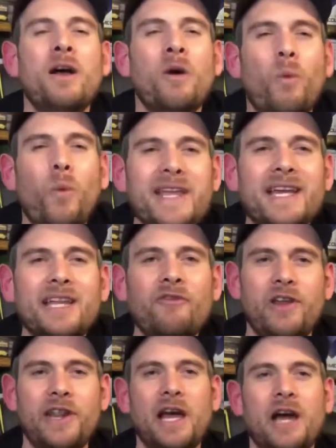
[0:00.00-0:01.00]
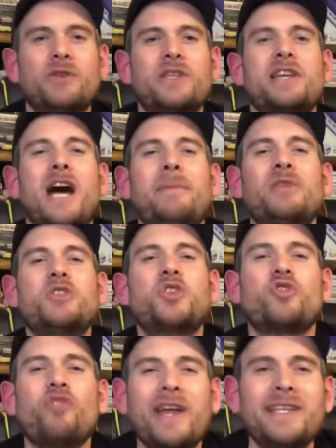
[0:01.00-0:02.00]
weekly videos coming
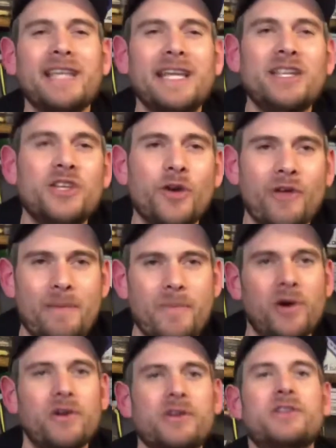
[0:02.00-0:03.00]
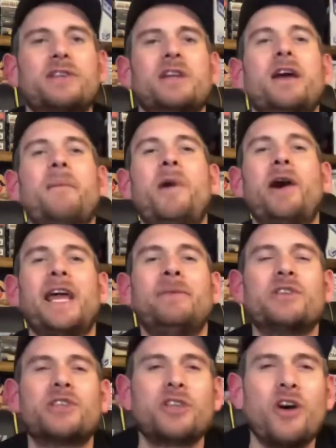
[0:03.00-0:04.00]
straight into your inbox. My name
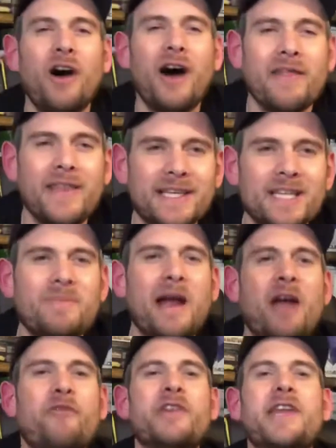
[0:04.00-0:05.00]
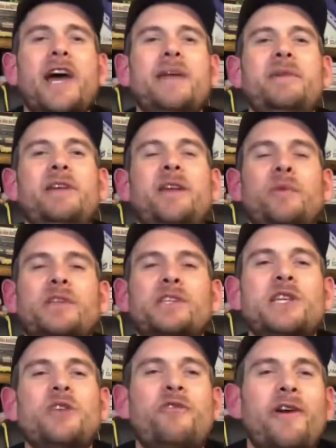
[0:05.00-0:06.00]
is Scott, and this is Marathon Gaming, and we'll
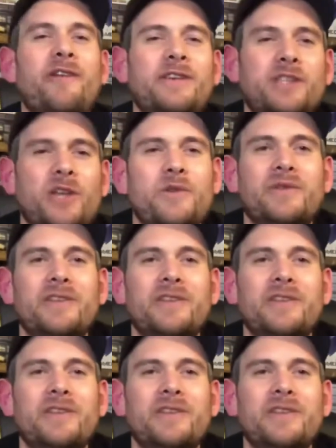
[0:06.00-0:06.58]
see you very soon.